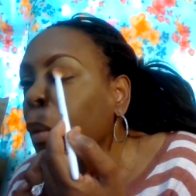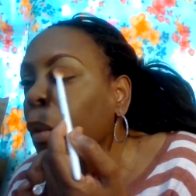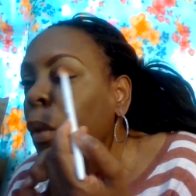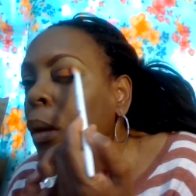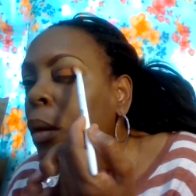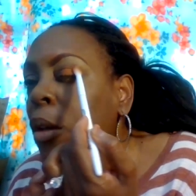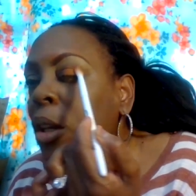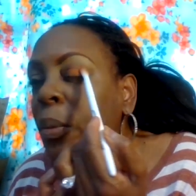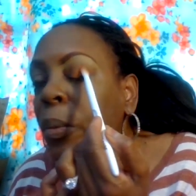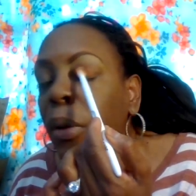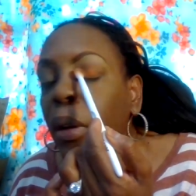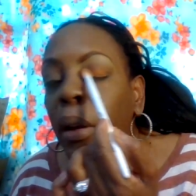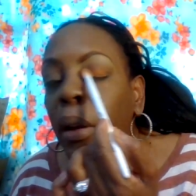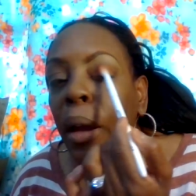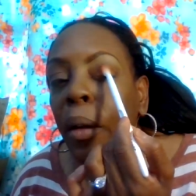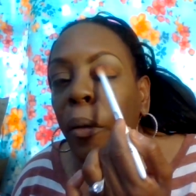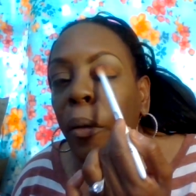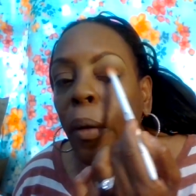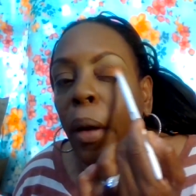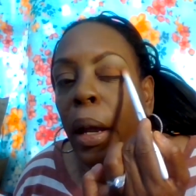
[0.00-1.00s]
let's put it
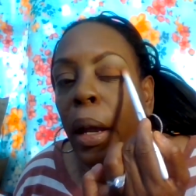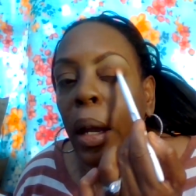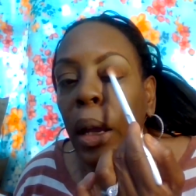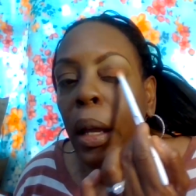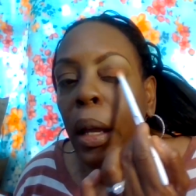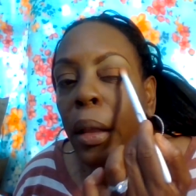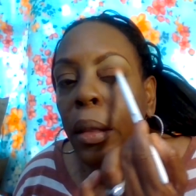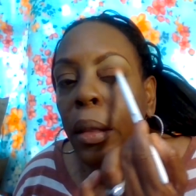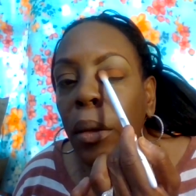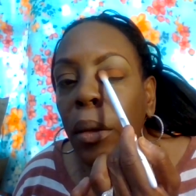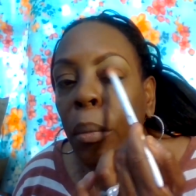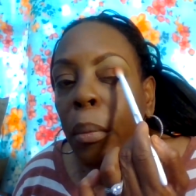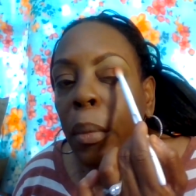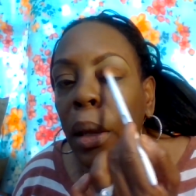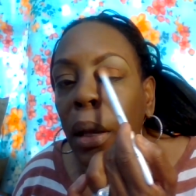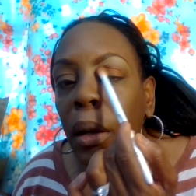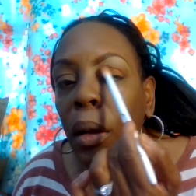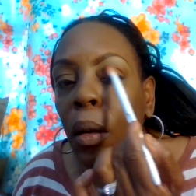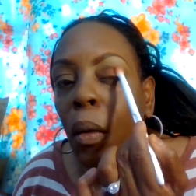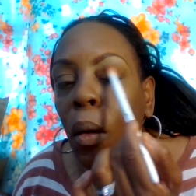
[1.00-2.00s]
like right in the
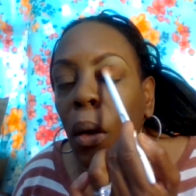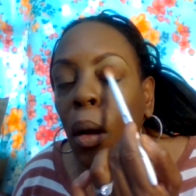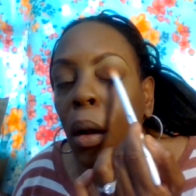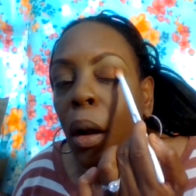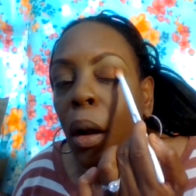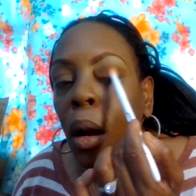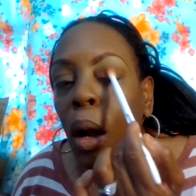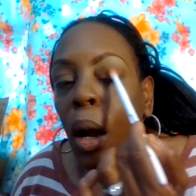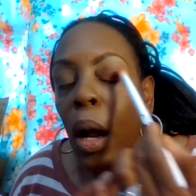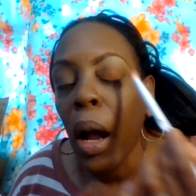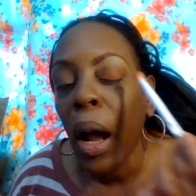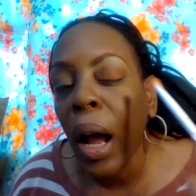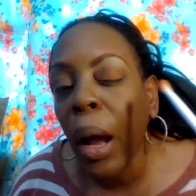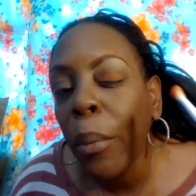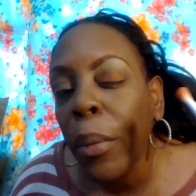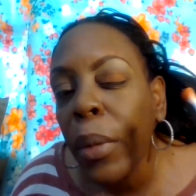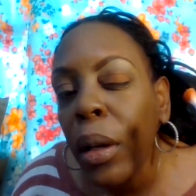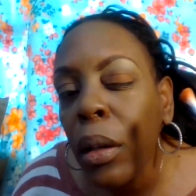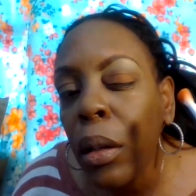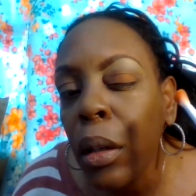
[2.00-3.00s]
middle I
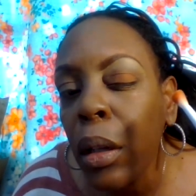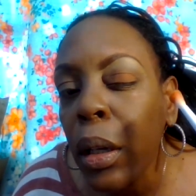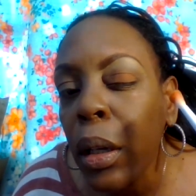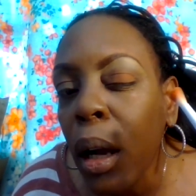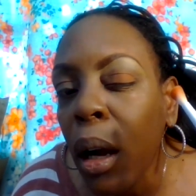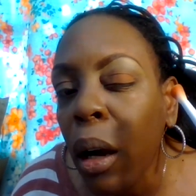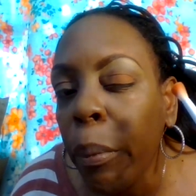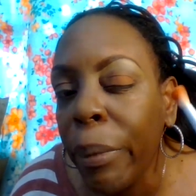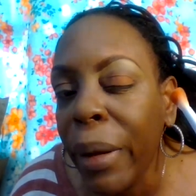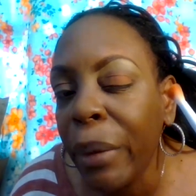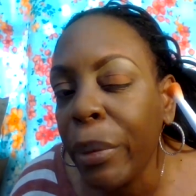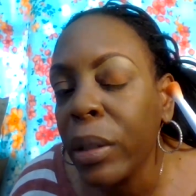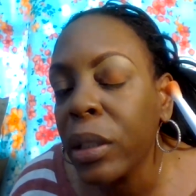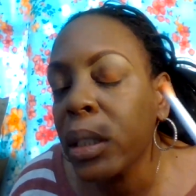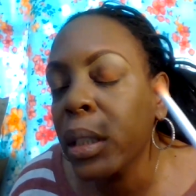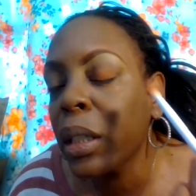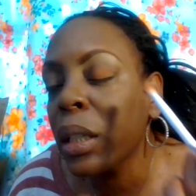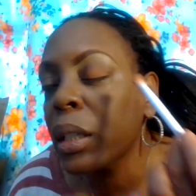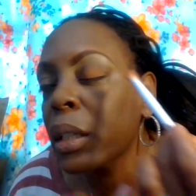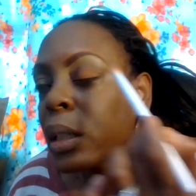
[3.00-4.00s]
mean, look how
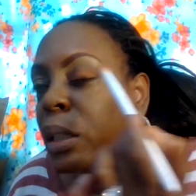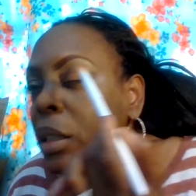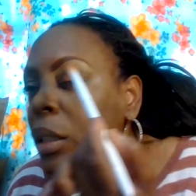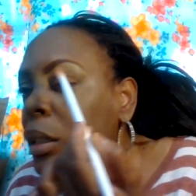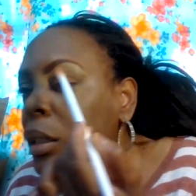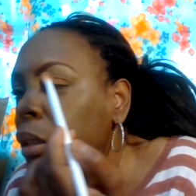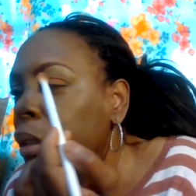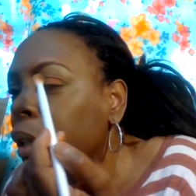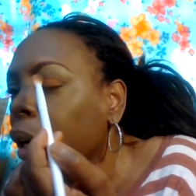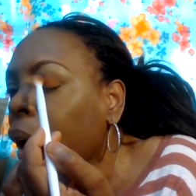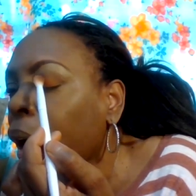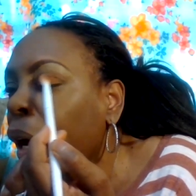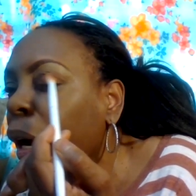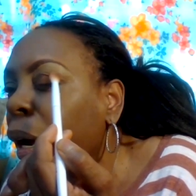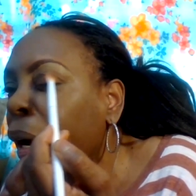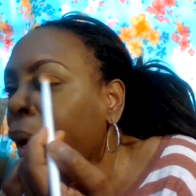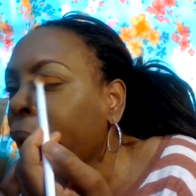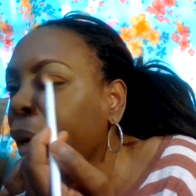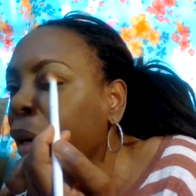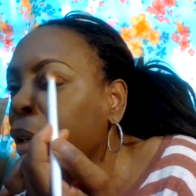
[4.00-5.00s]
pigmented this
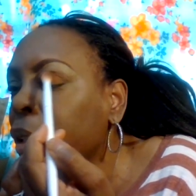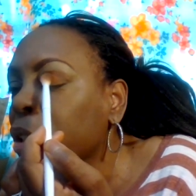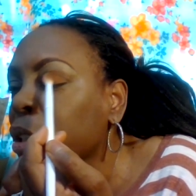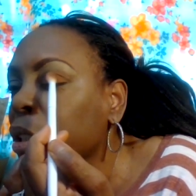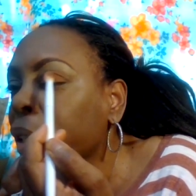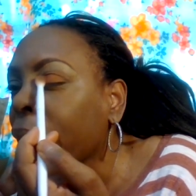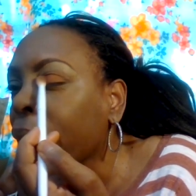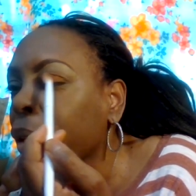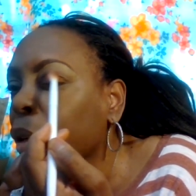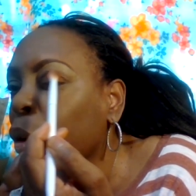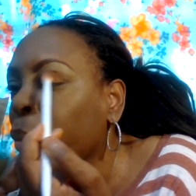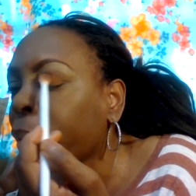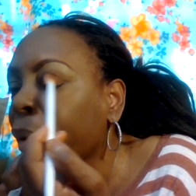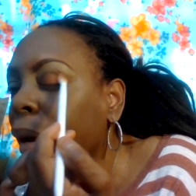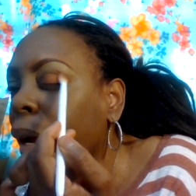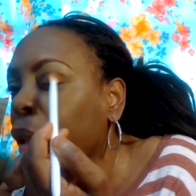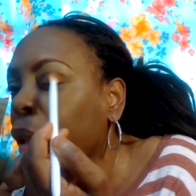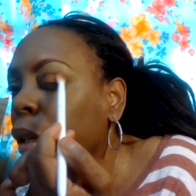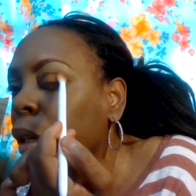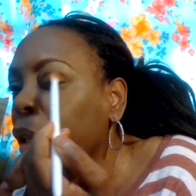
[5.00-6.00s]
eyeshadow
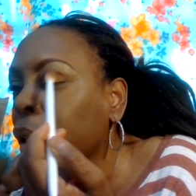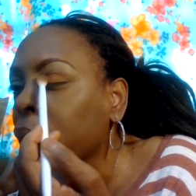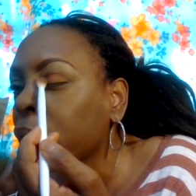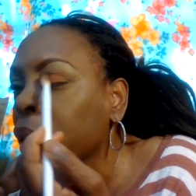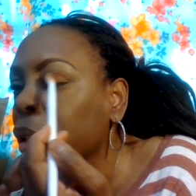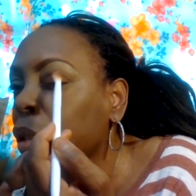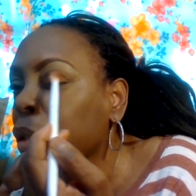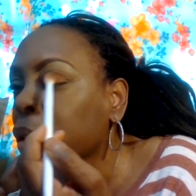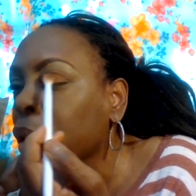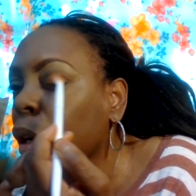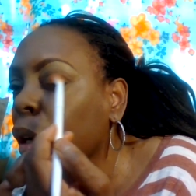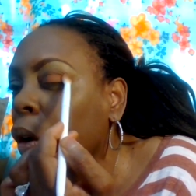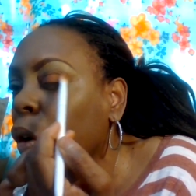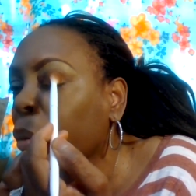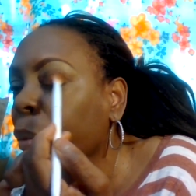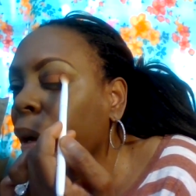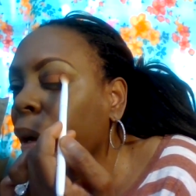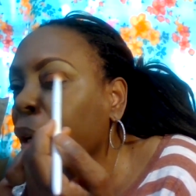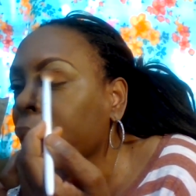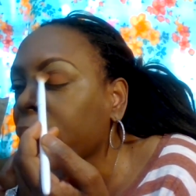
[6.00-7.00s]
palette is. Oh
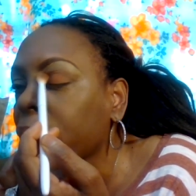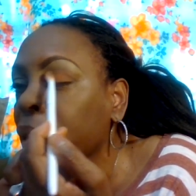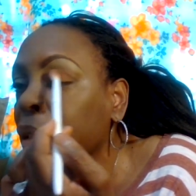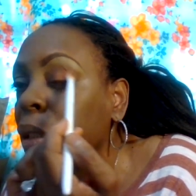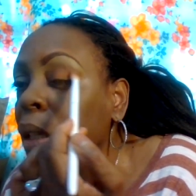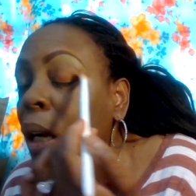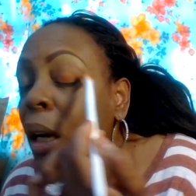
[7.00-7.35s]
my goodness.